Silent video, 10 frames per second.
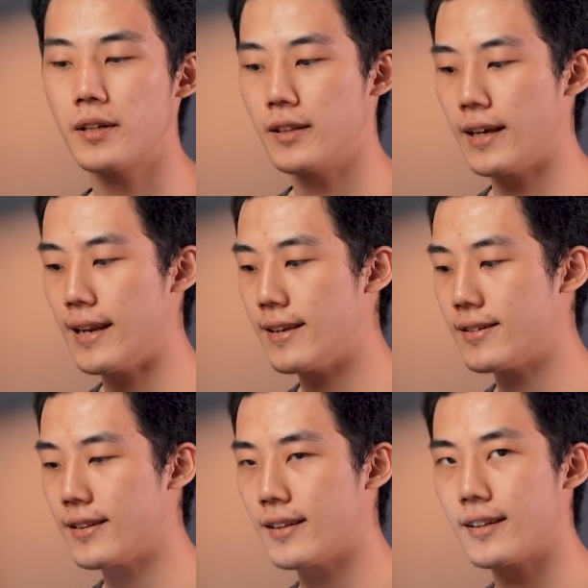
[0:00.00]
That
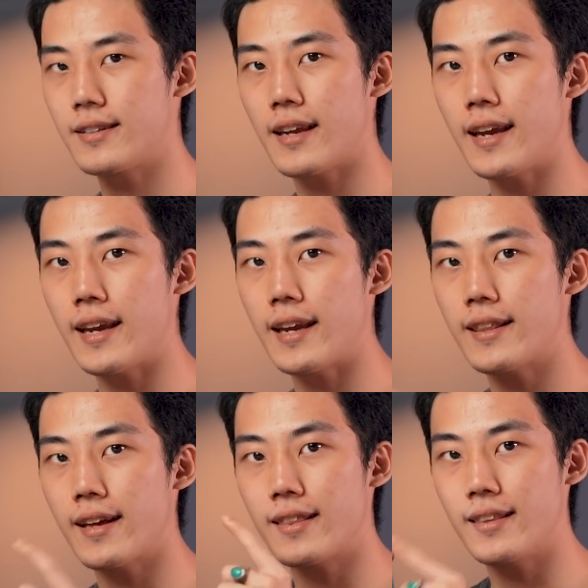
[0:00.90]
isn't to say
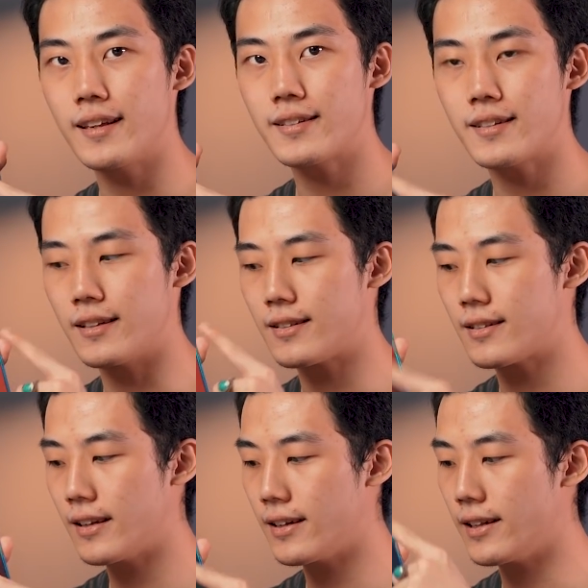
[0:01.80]
that this is
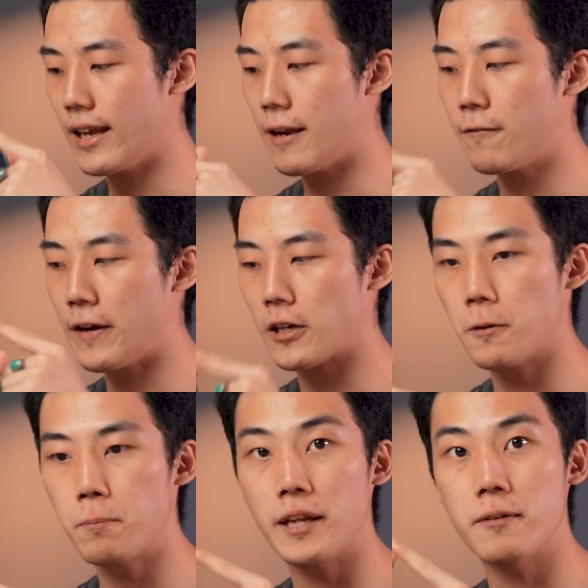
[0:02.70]
still a
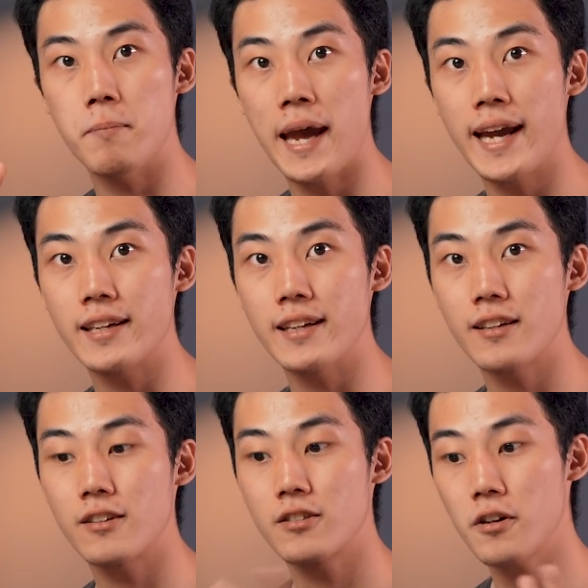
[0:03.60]
fingerprint magnet.
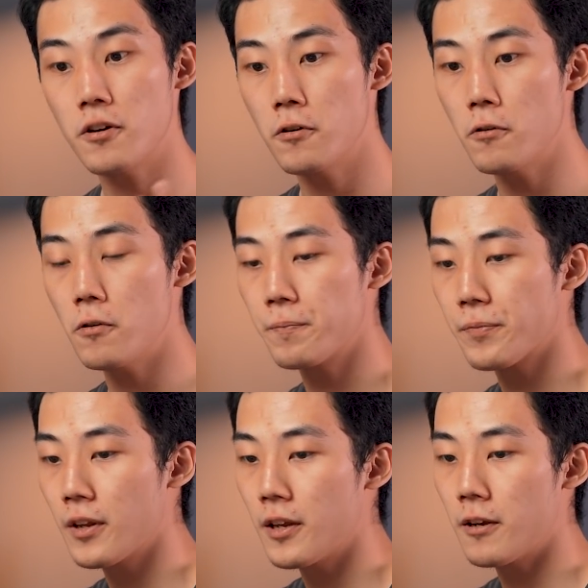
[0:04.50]
So,
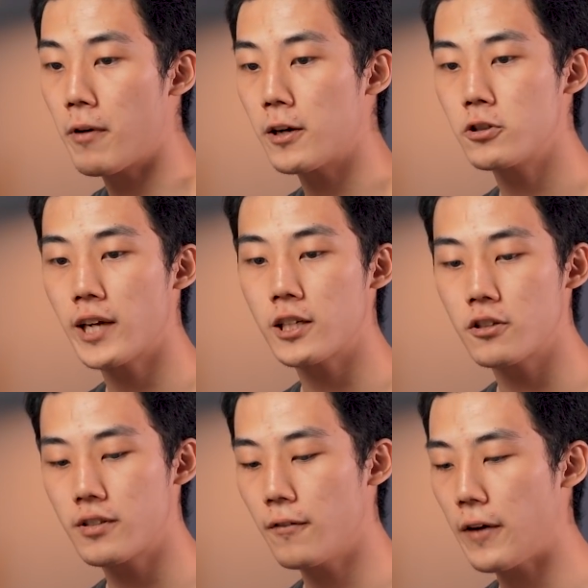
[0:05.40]
why don't you get
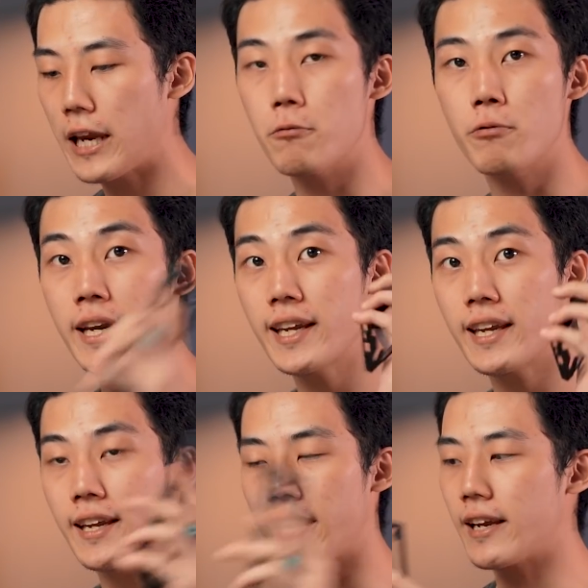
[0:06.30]
yourself a ring key
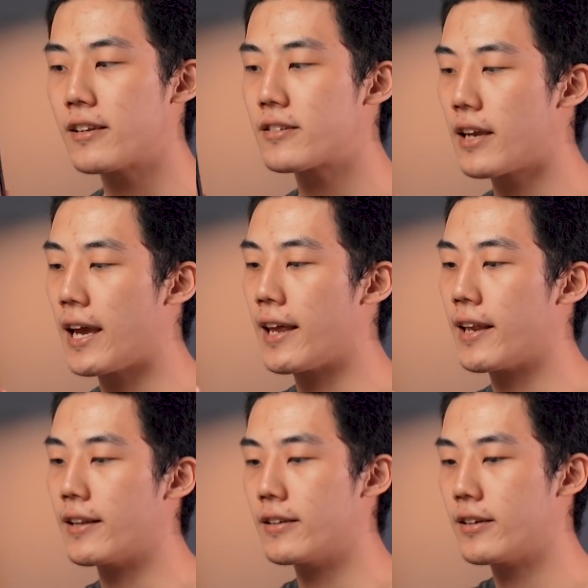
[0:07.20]
case
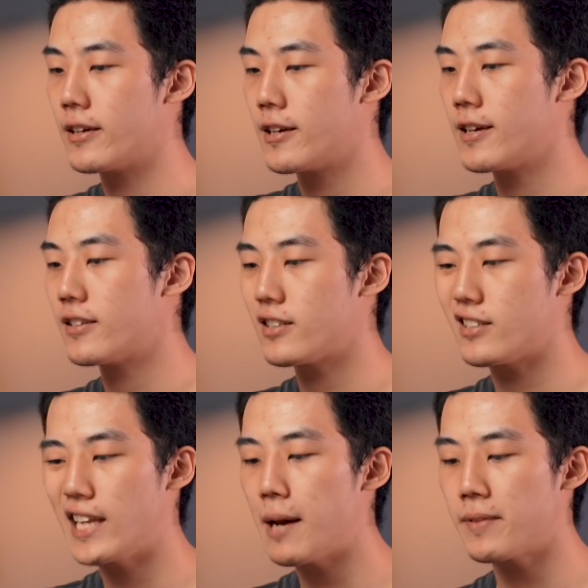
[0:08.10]
and
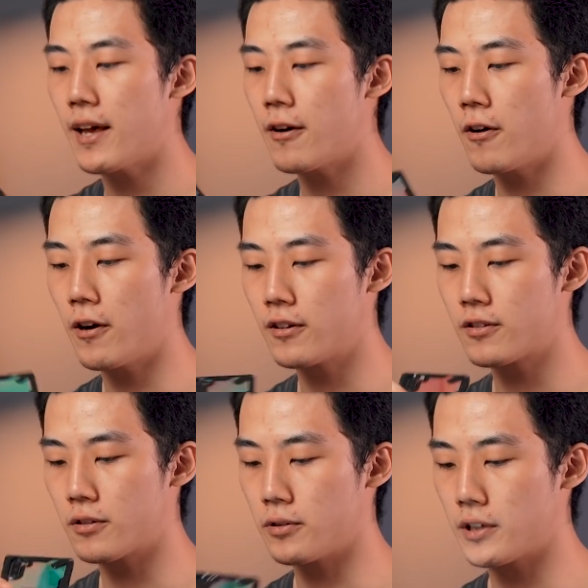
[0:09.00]
slap that on
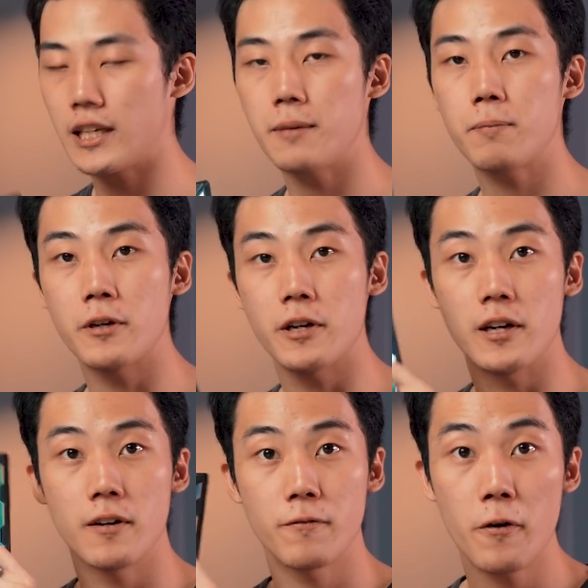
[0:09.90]
so to keep your
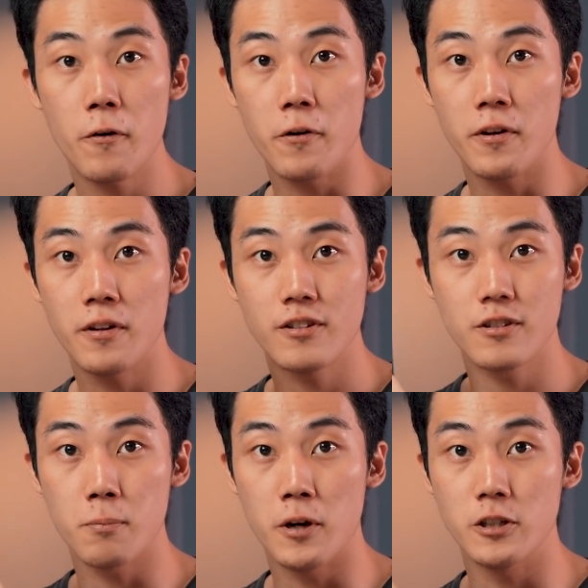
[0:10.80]
phone
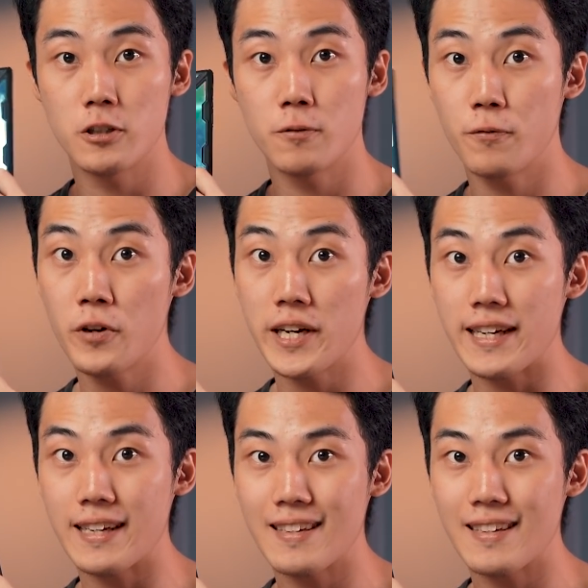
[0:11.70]
smudge free.